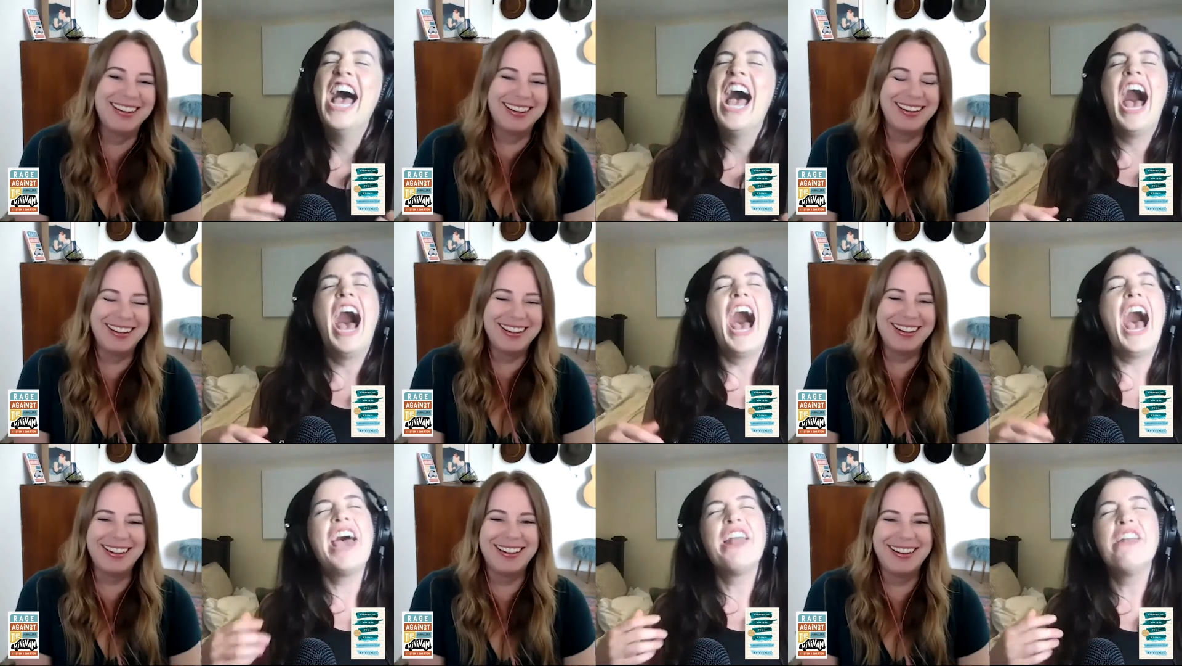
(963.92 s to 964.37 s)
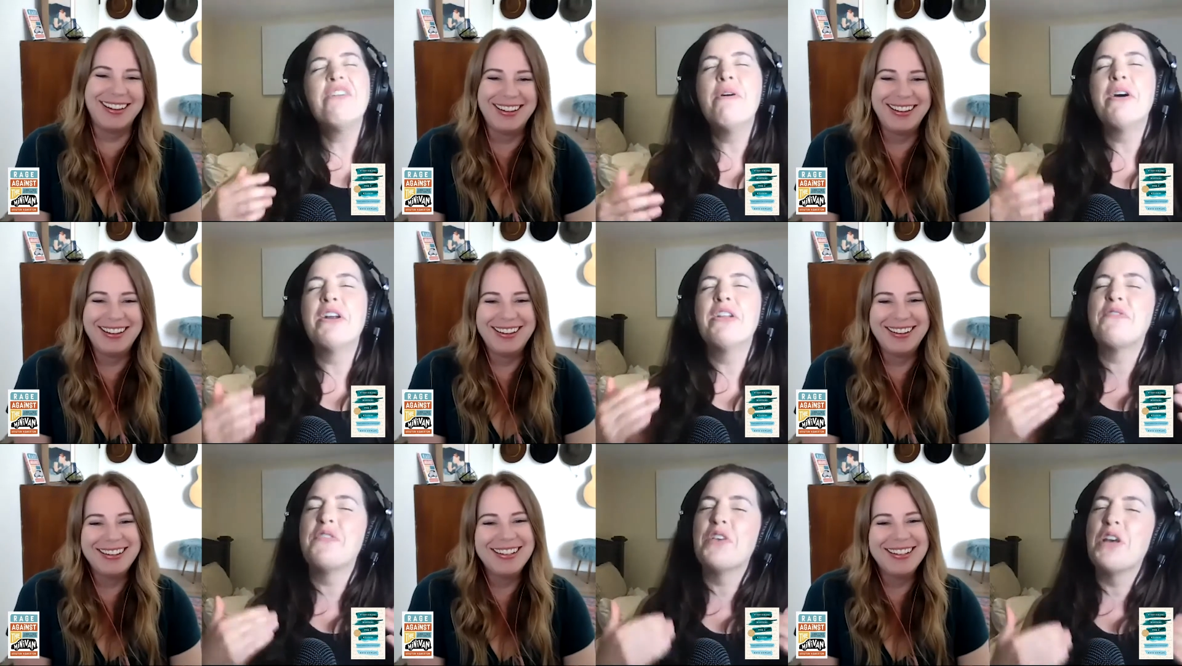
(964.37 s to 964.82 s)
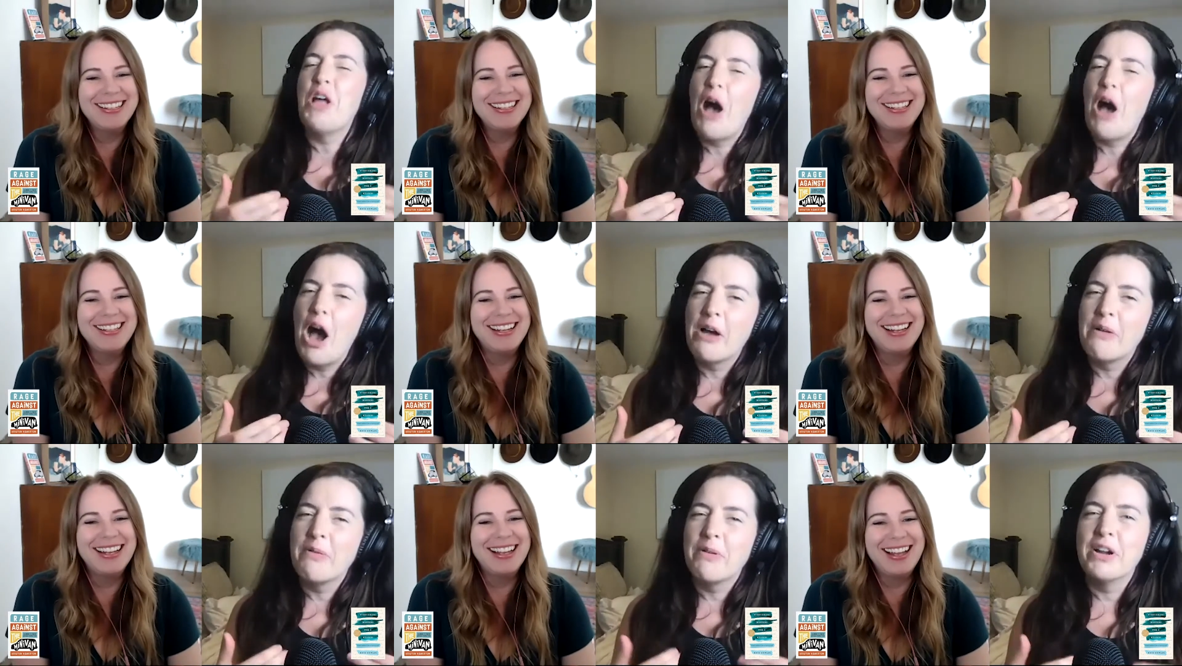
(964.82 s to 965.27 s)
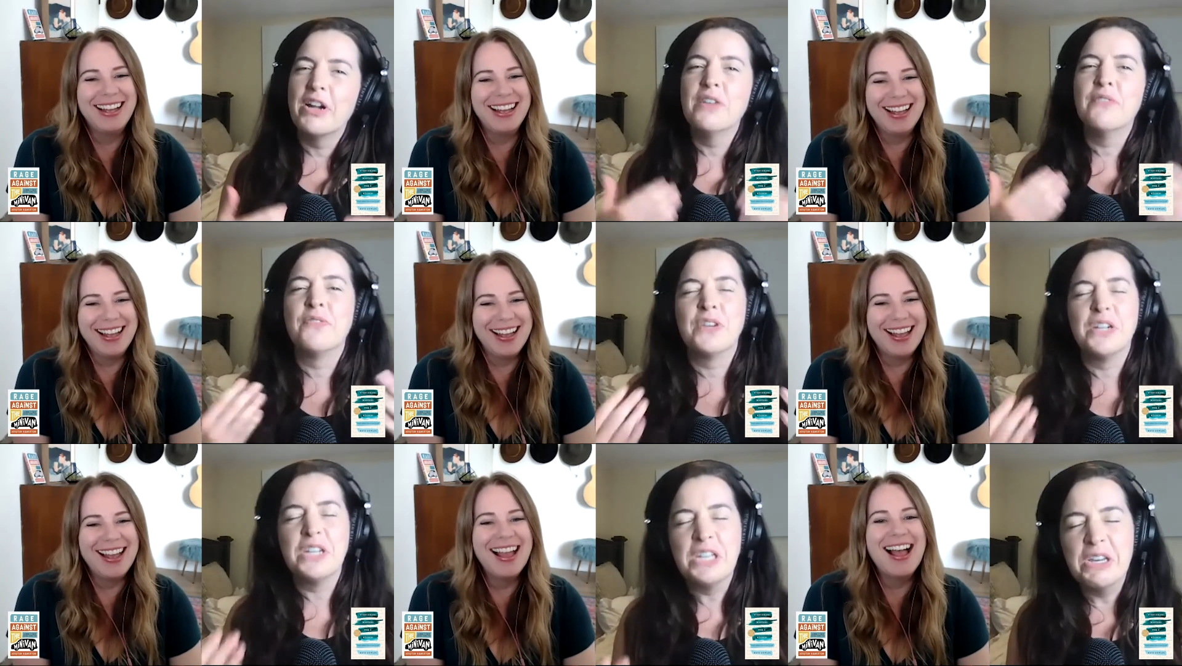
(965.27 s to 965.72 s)
Speaker 1: I don't want to feel awkward
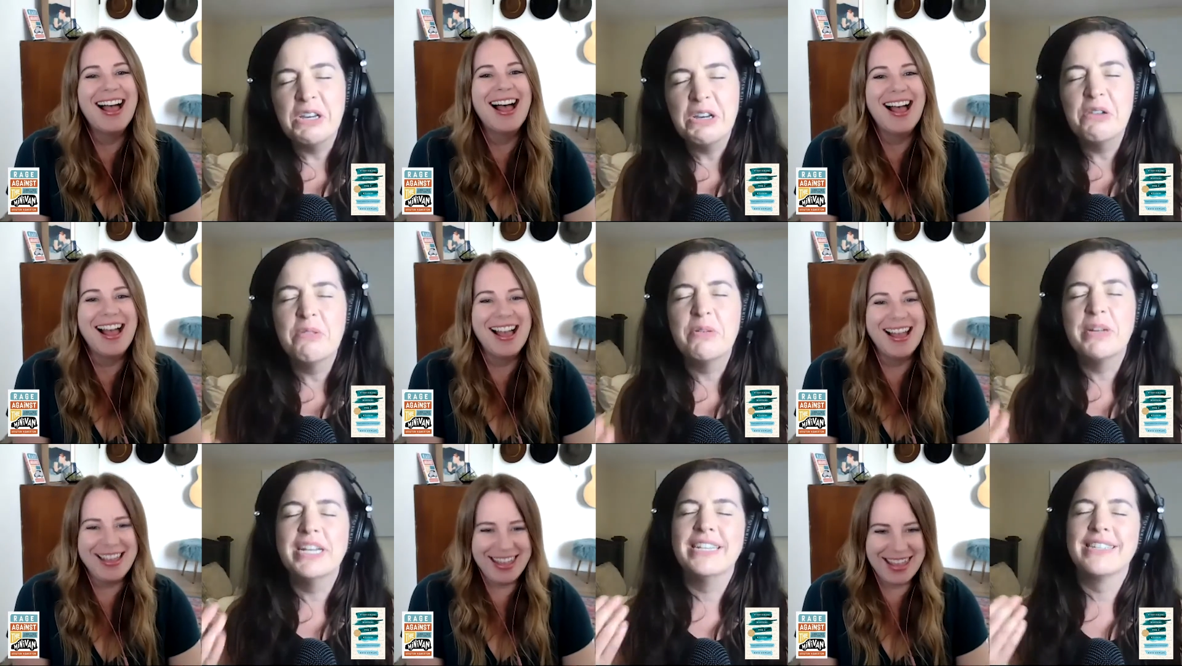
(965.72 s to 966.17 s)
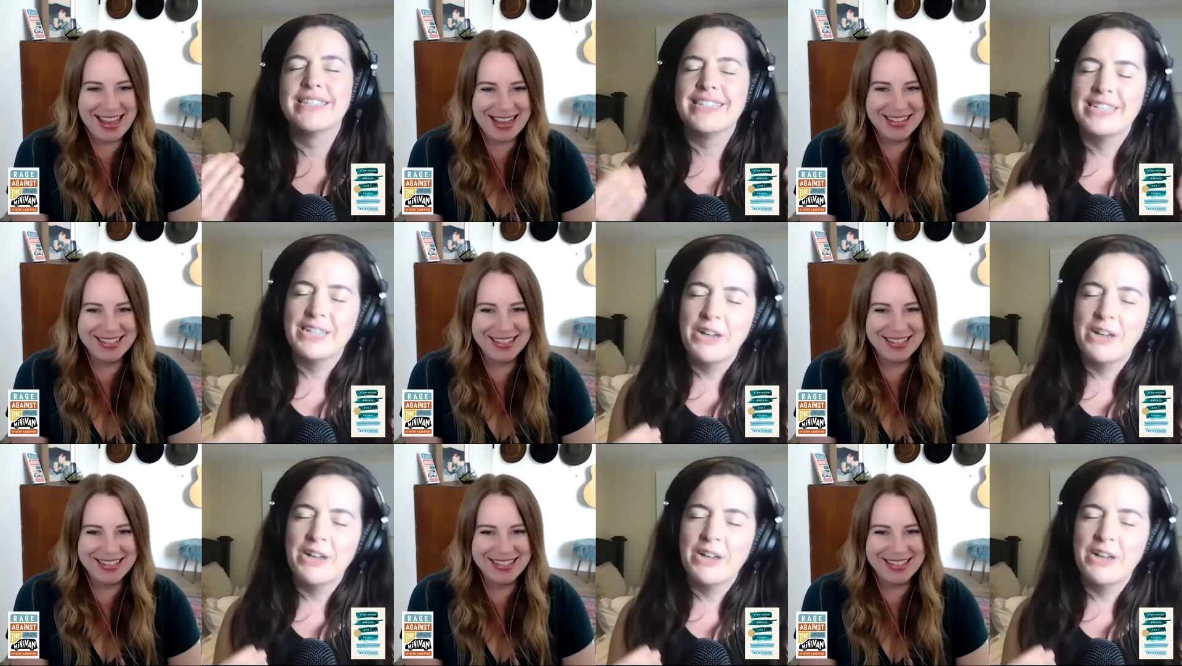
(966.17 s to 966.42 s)
for you when it doesn't yes.